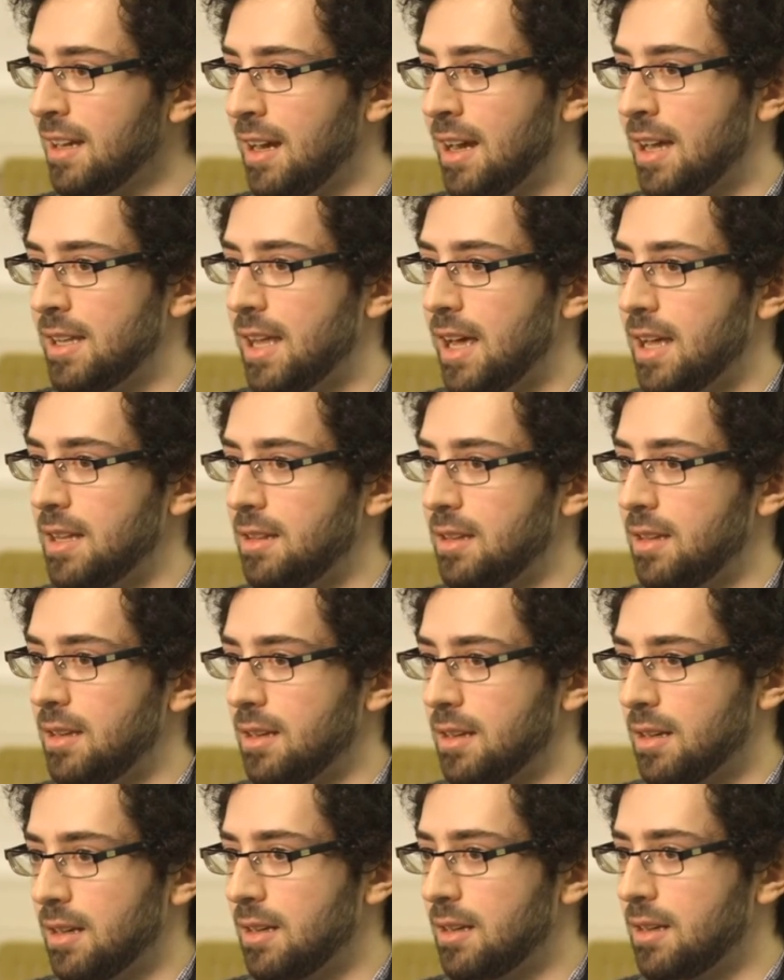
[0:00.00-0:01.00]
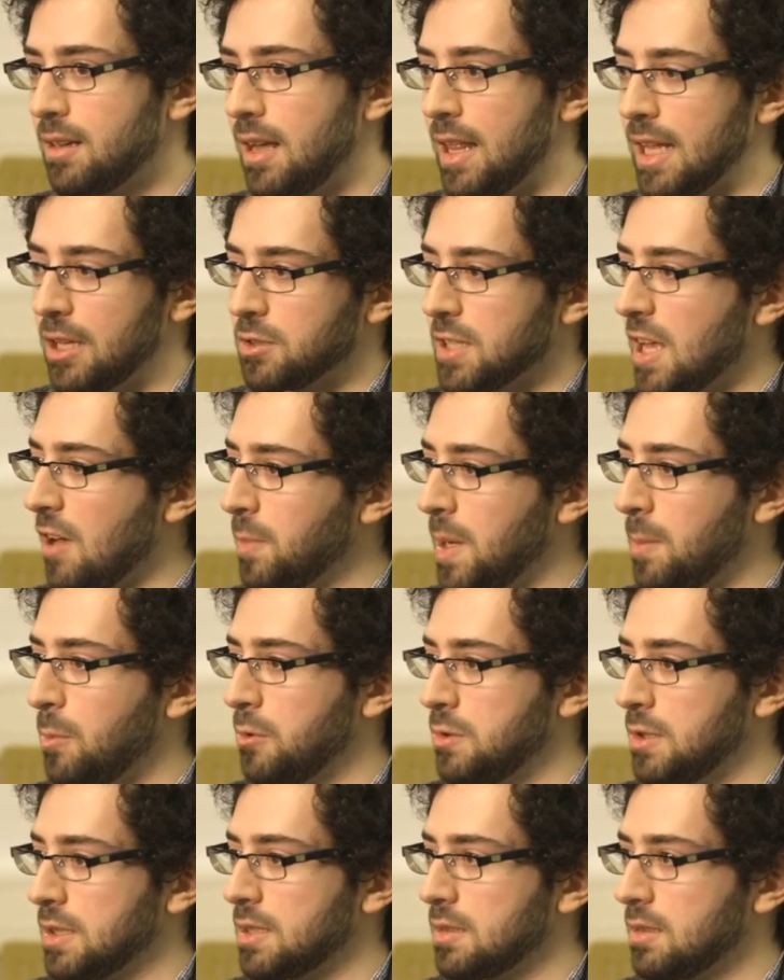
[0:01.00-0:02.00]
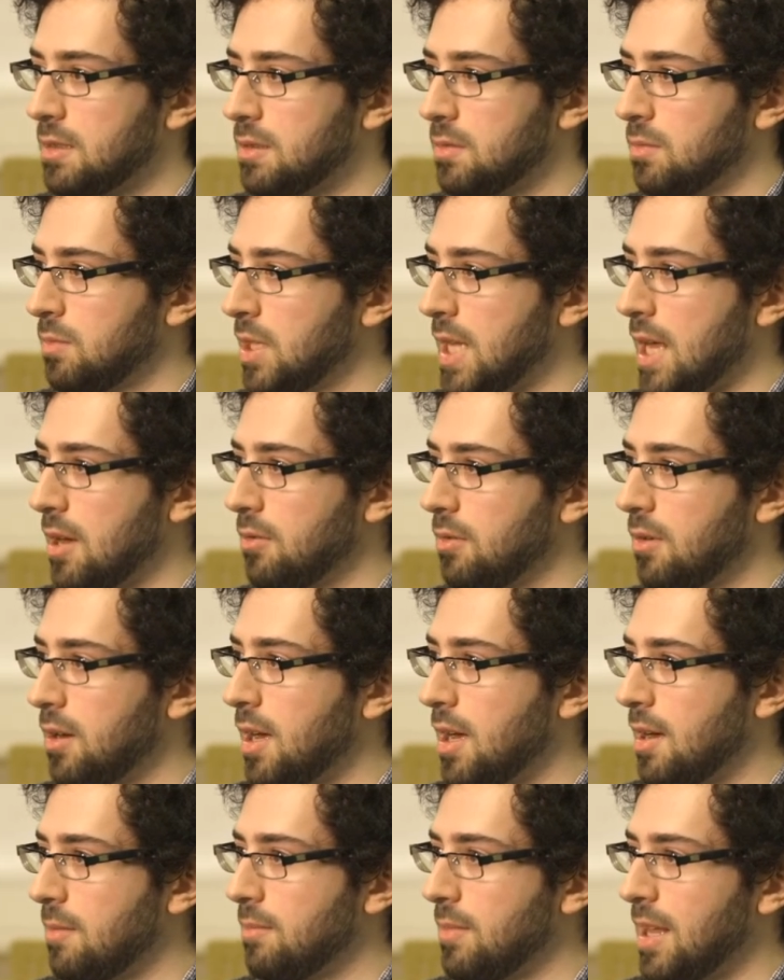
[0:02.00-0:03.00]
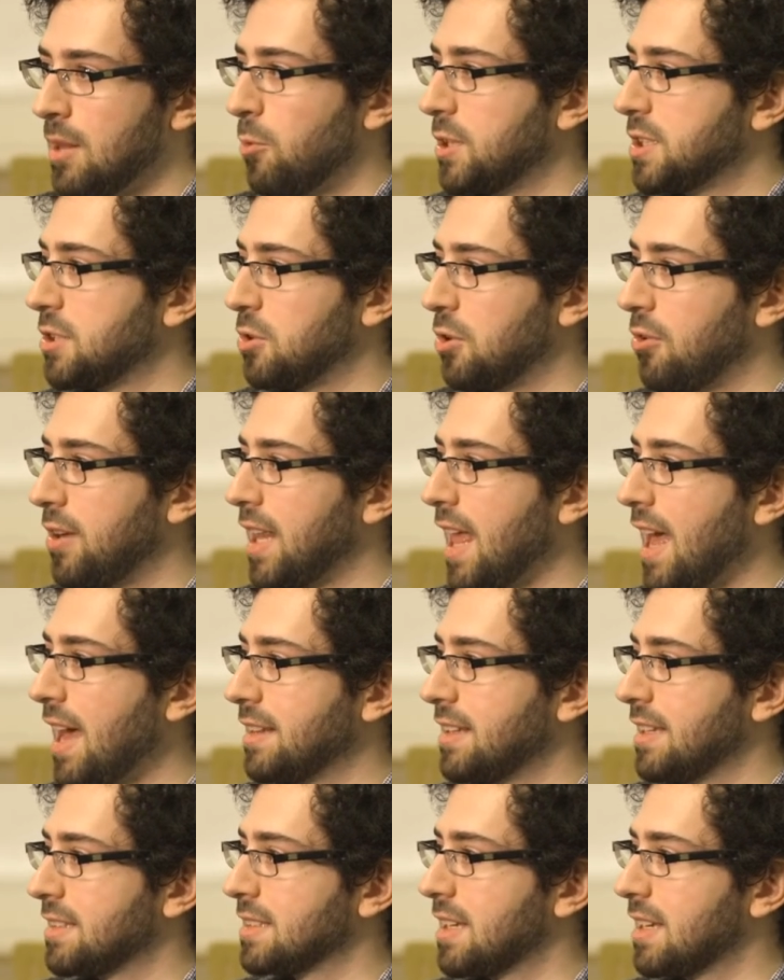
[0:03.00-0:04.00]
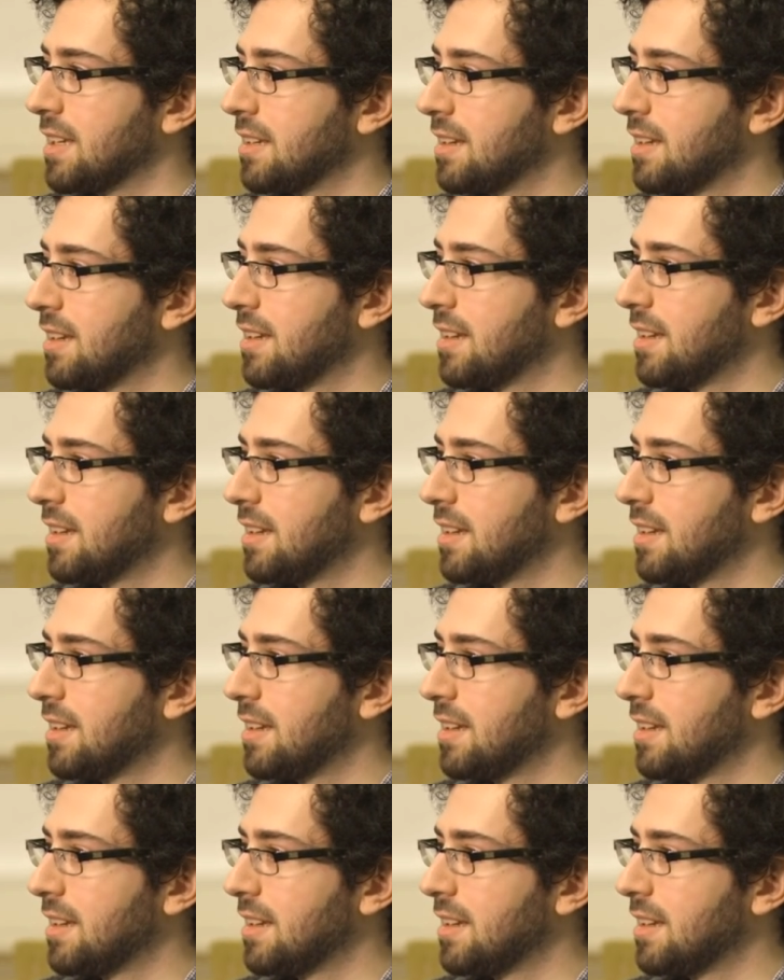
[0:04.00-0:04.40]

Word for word: And then I think there's a lot of people who just you know, um, and then once you're doing that, it's like